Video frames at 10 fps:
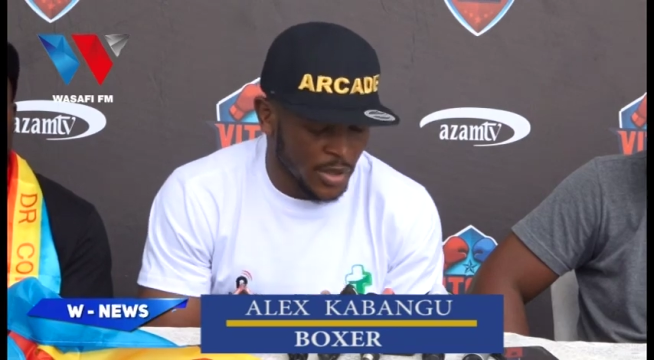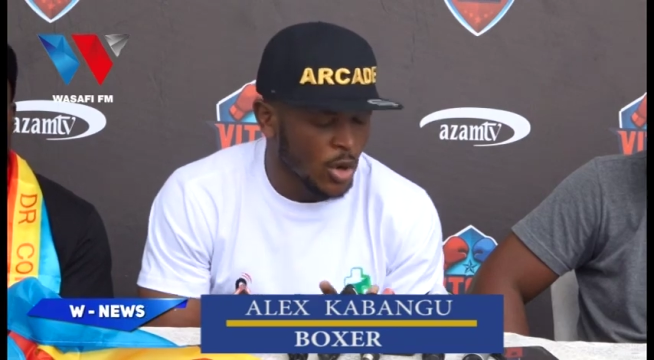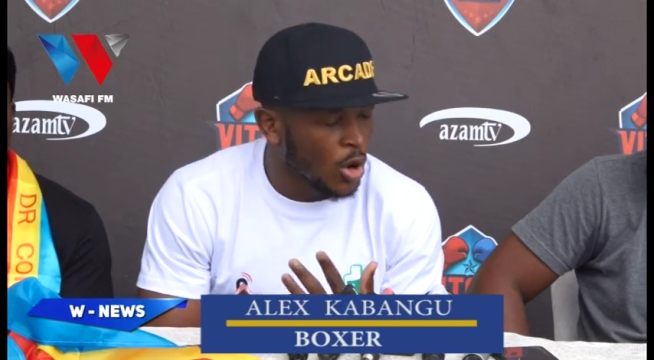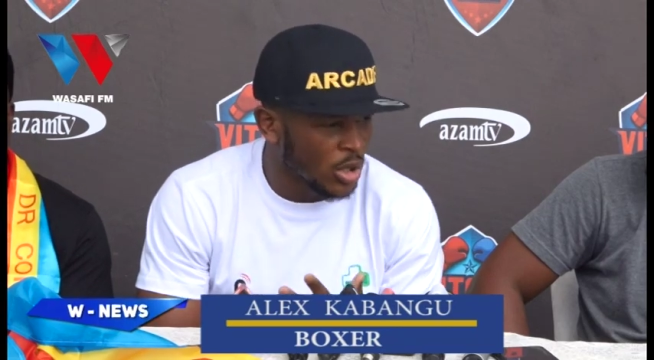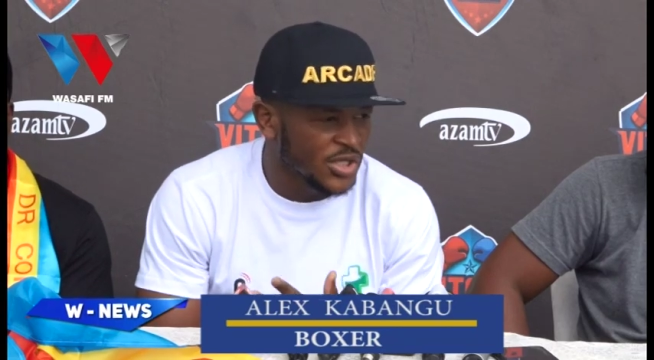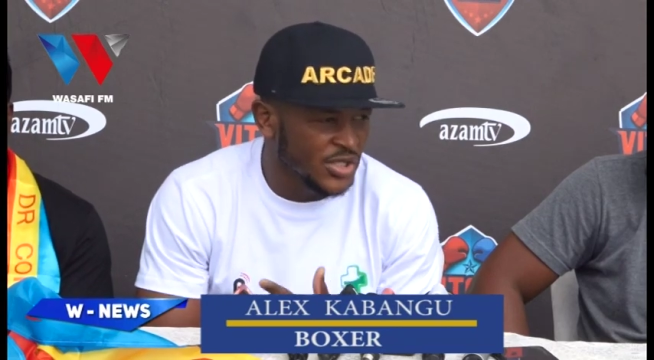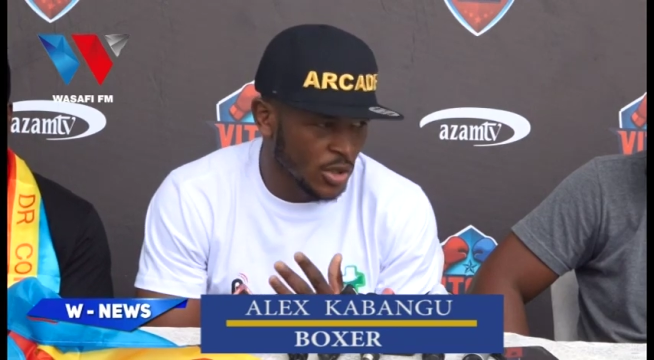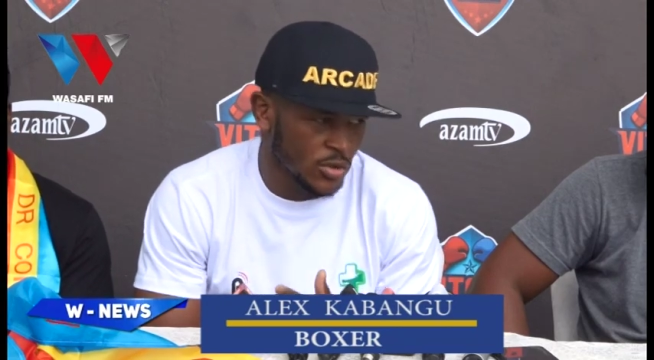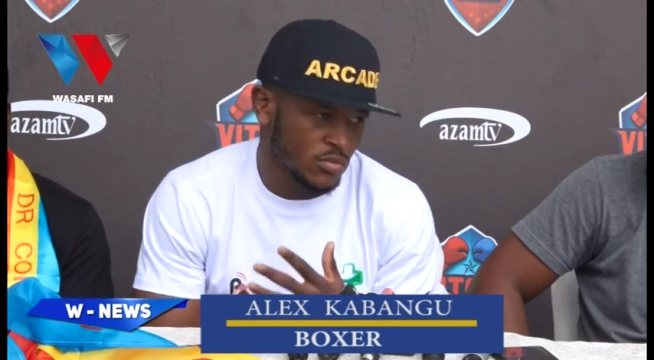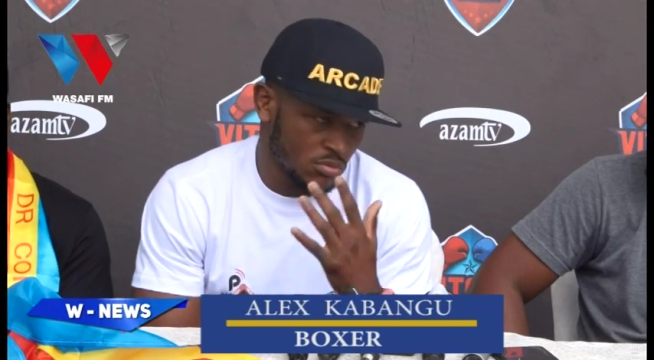The goal is
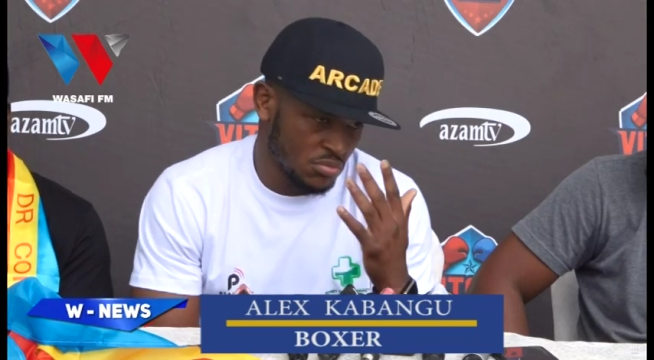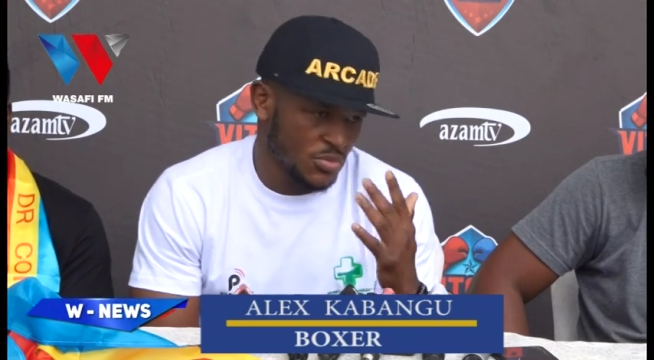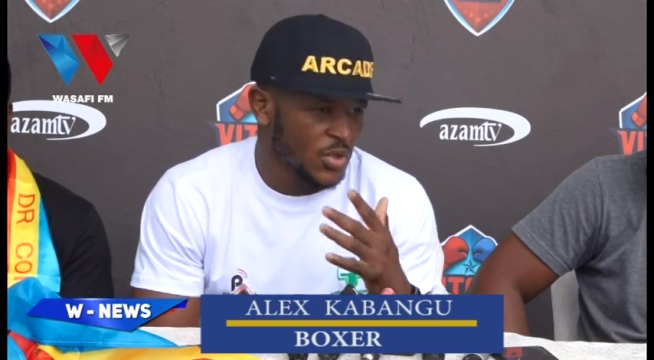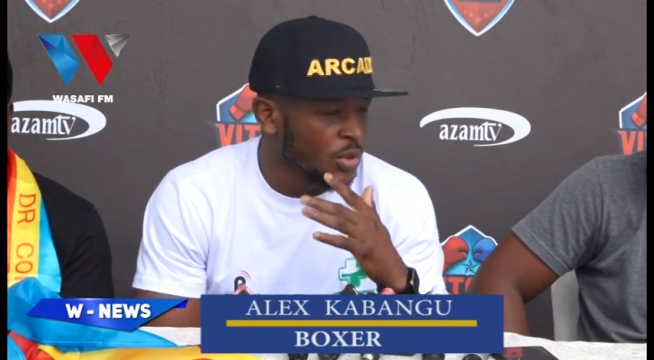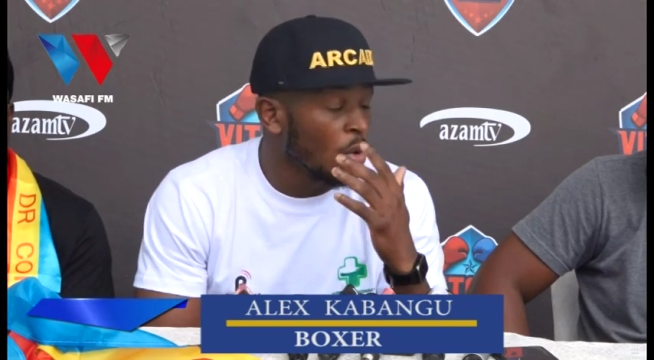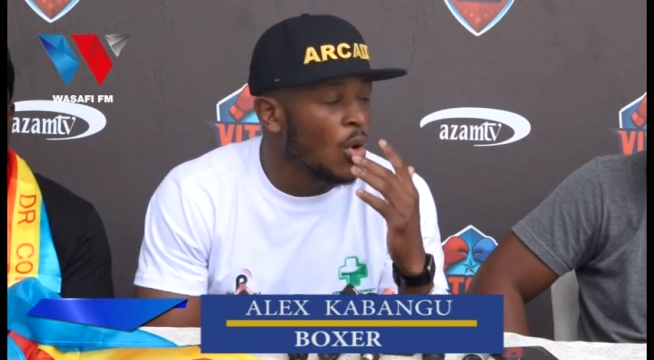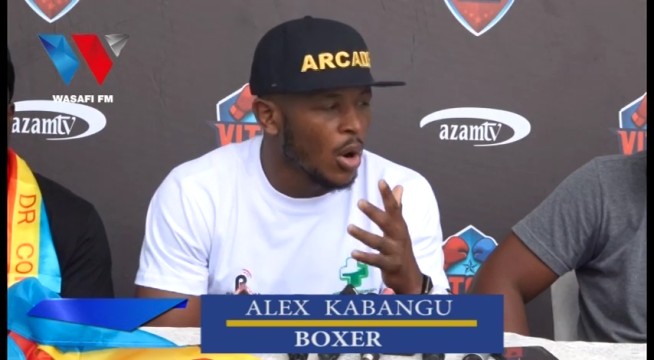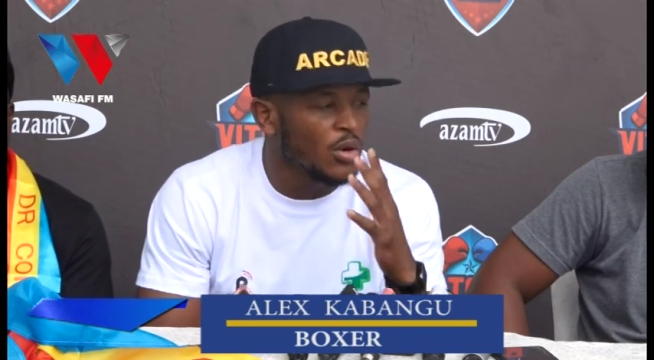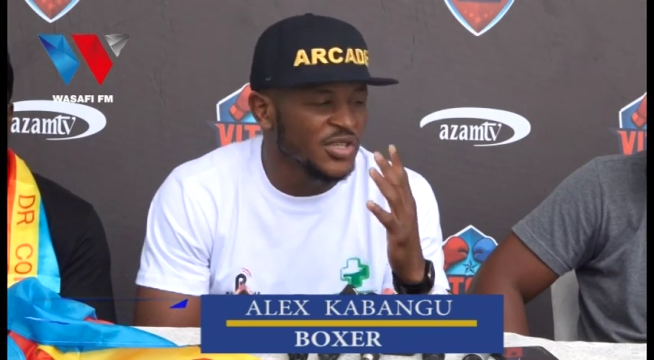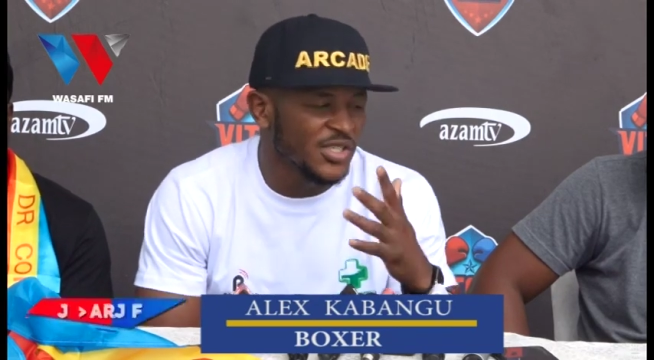not
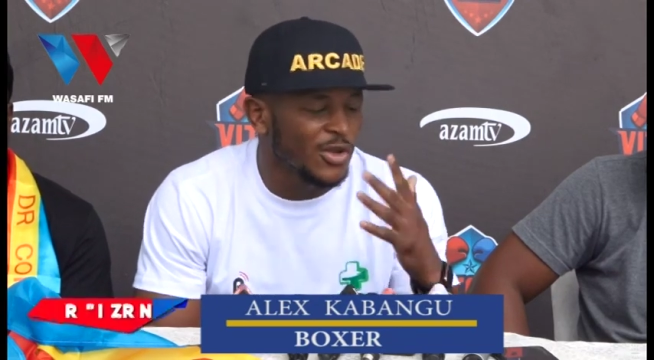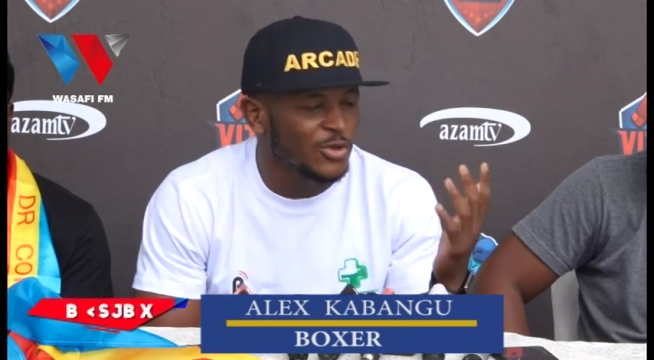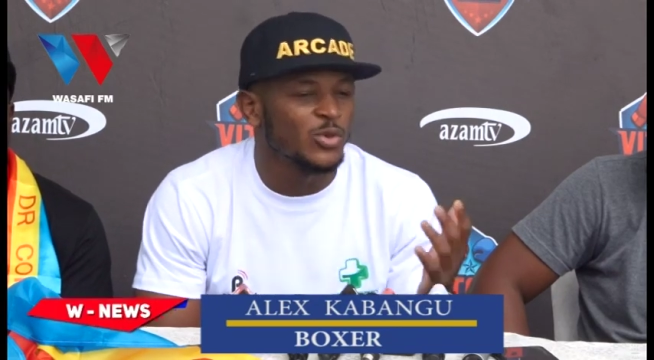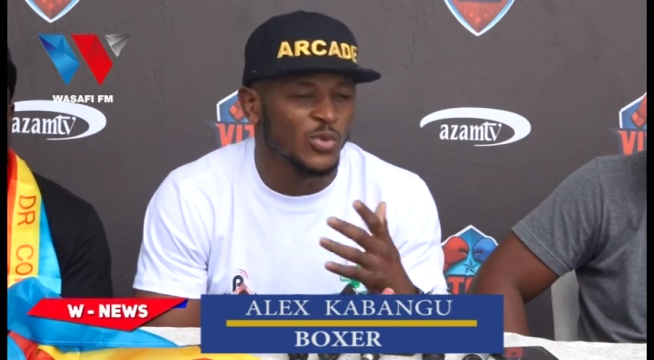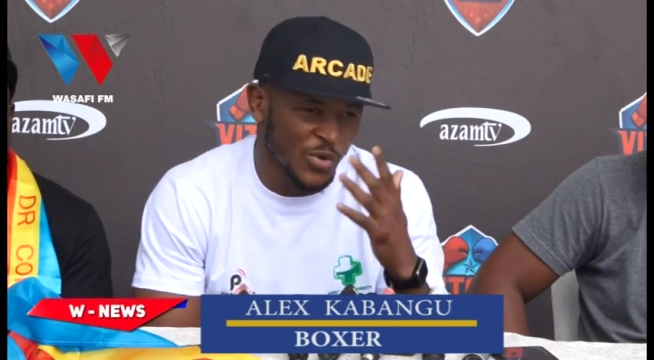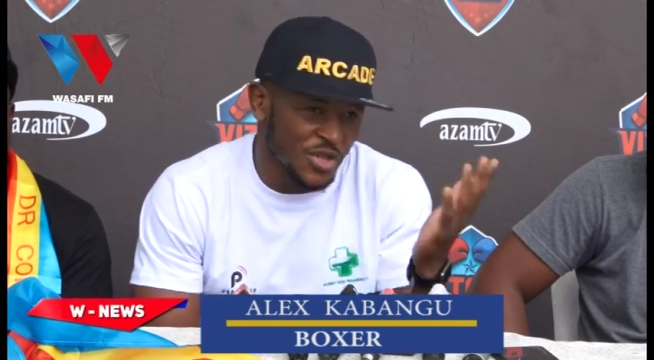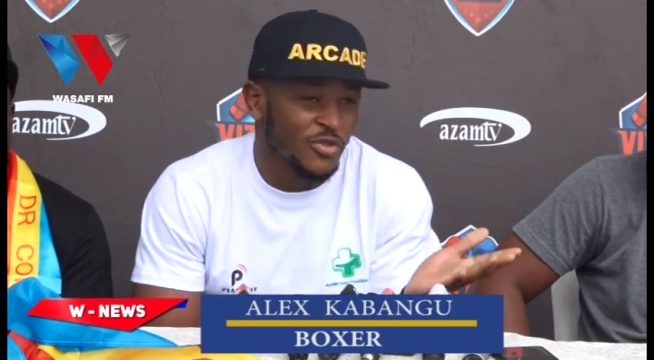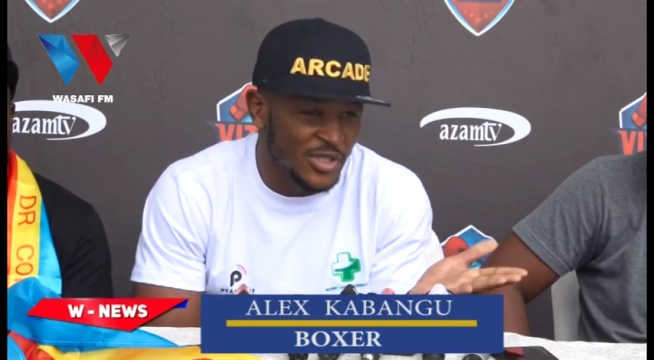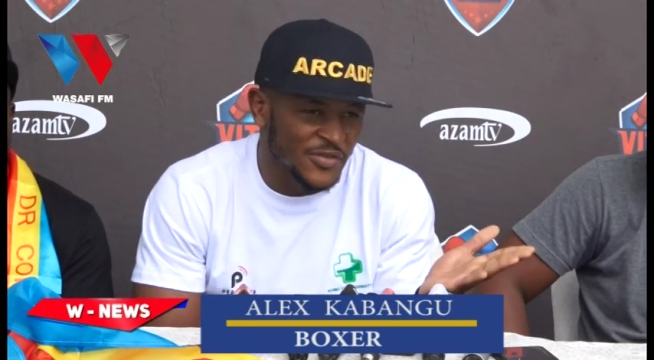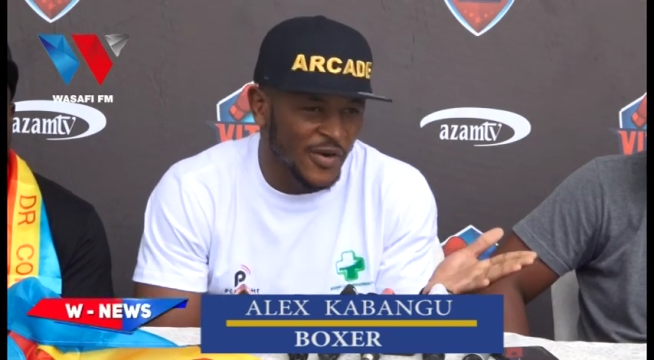to win
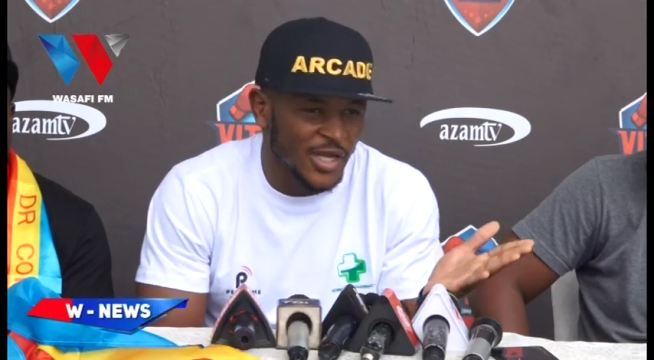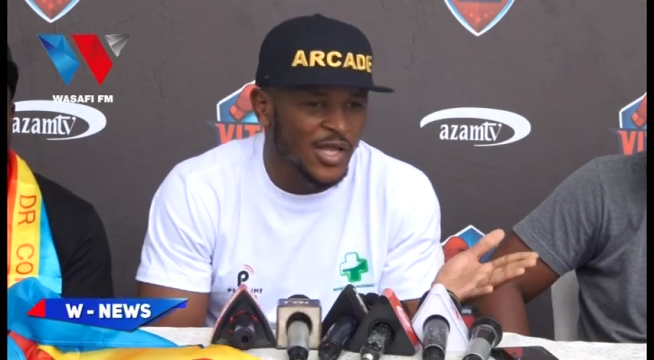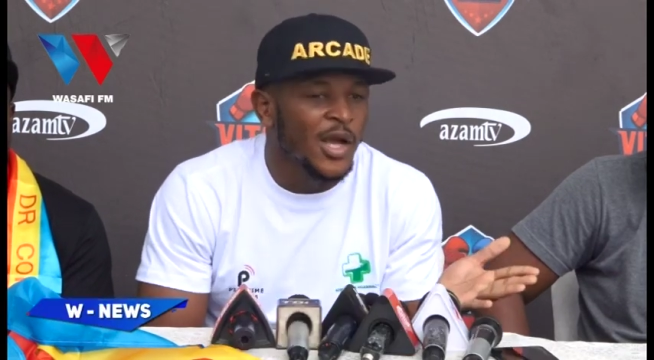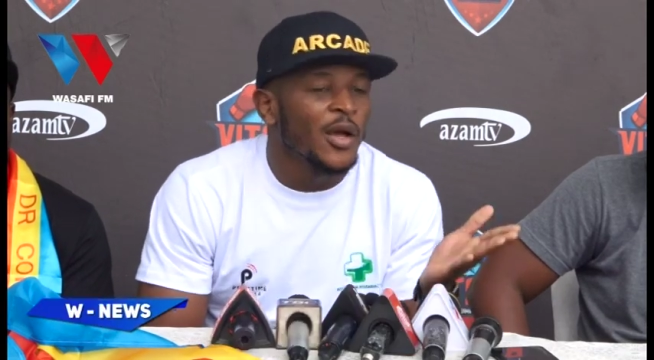this fight.